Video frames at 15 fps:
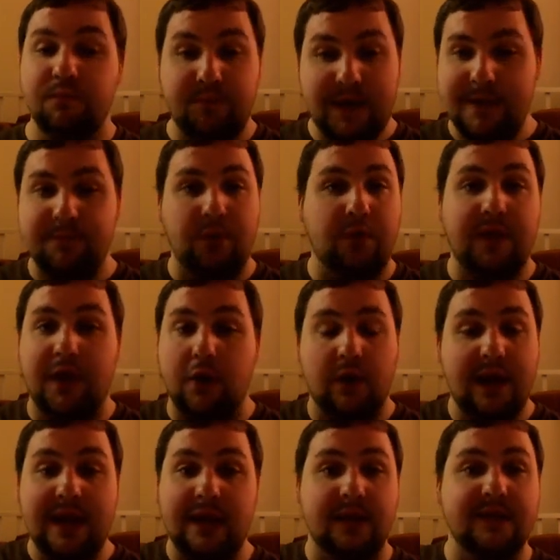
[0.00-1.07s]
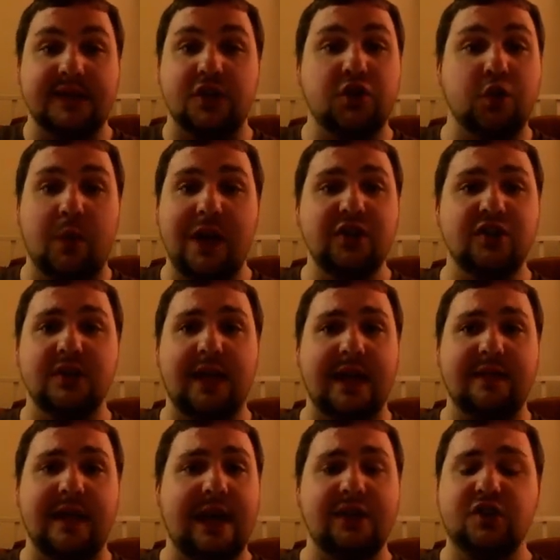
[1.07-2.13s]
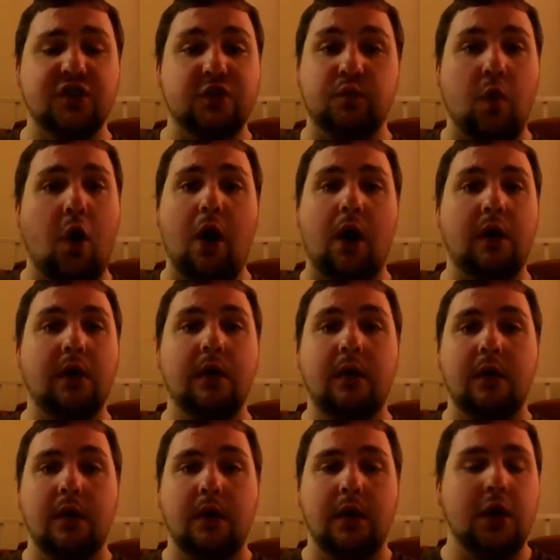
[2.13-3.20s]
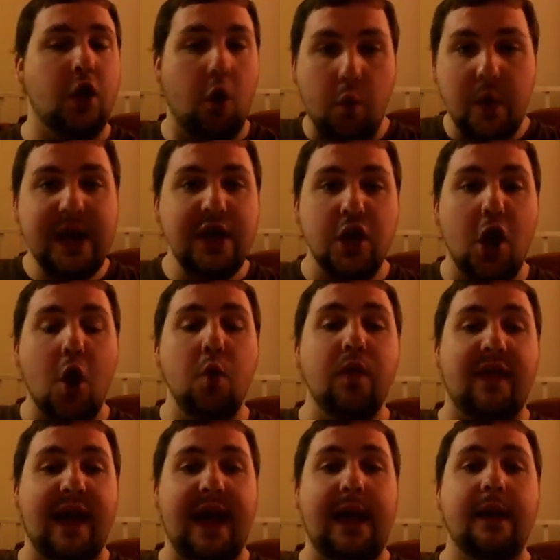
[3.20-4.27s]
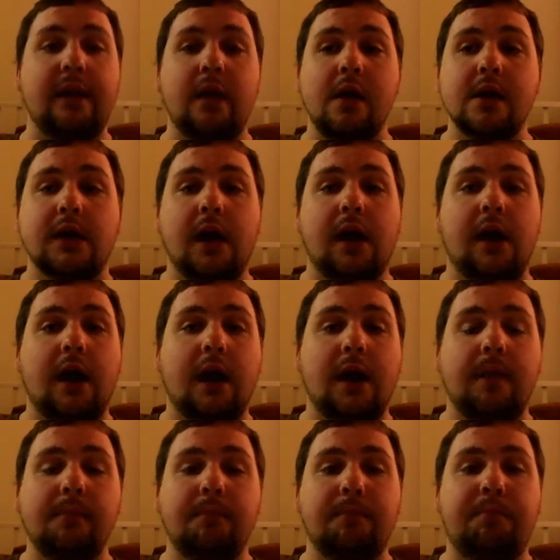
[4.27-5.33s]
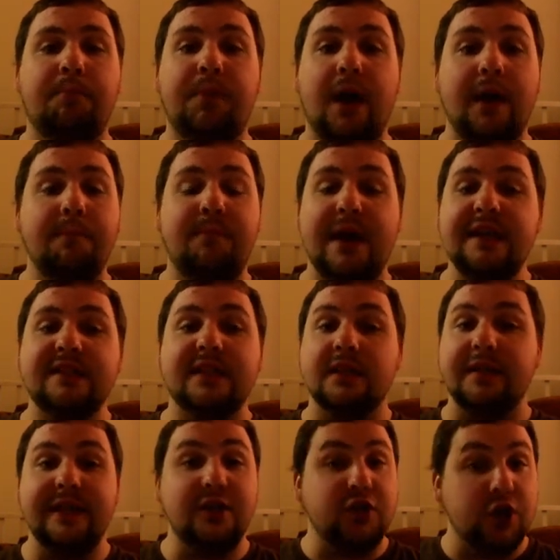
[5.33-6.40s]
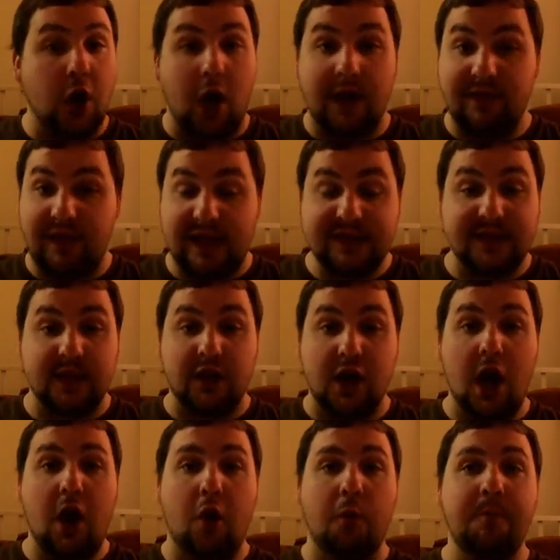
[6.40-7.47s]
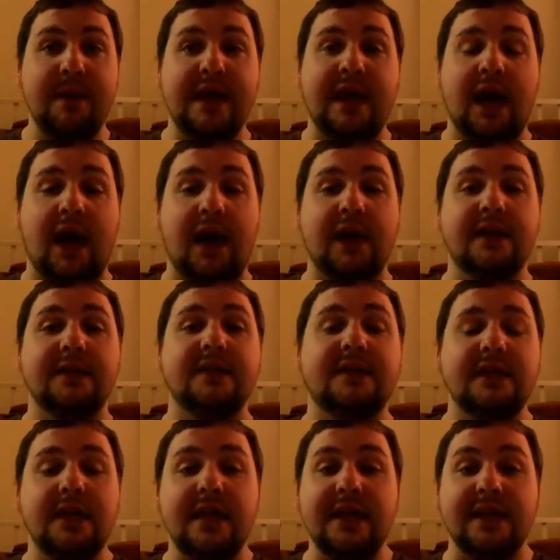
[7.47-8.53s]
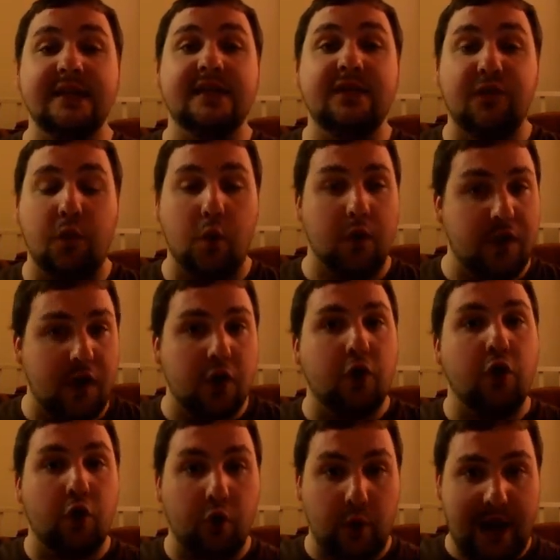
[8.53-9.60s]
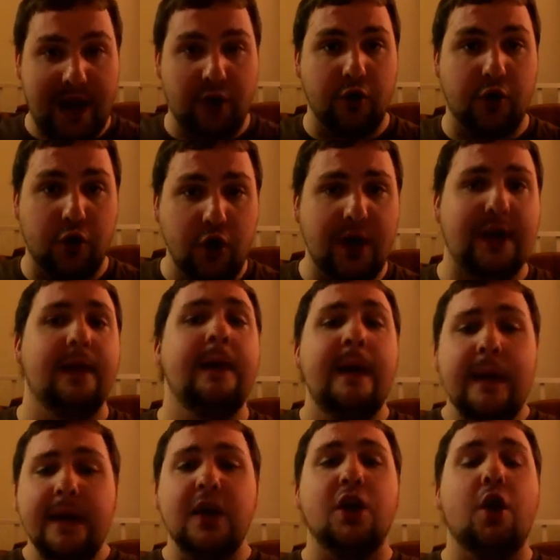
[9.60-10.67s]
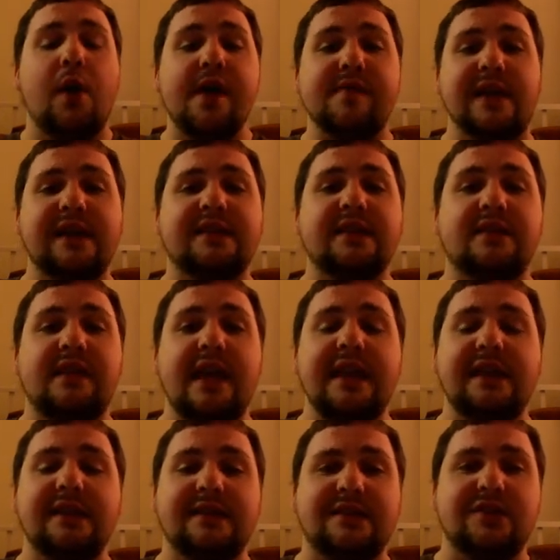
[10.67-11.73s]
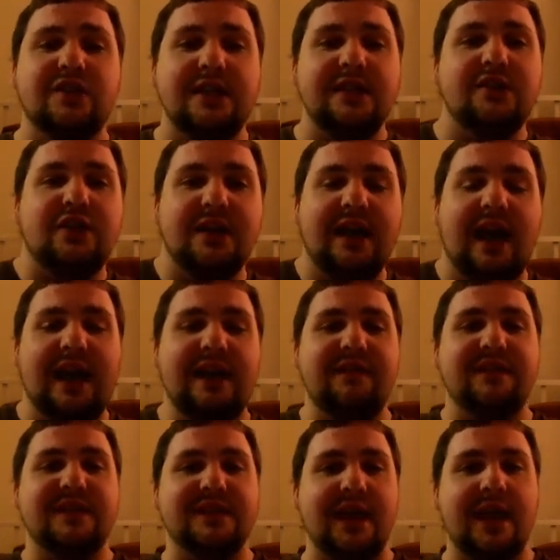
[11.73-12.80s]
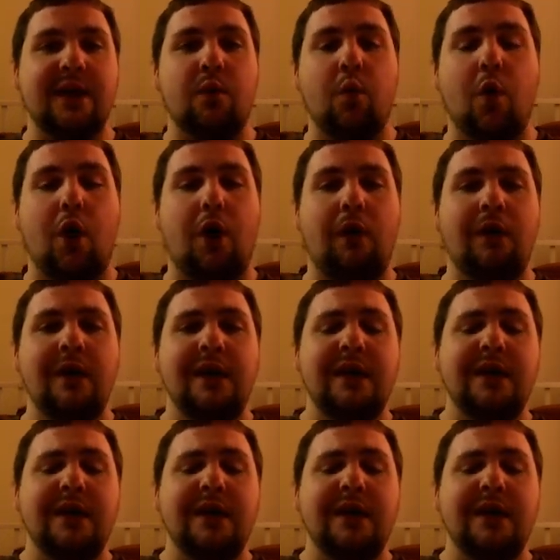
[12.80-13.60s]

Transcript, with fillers: people that are in a situation like that. It's just wrong. You know, we know that. Um, but basically, Dawn lets it go because it's for the greater good. You know, and that's the thing is she she kind of is like, well,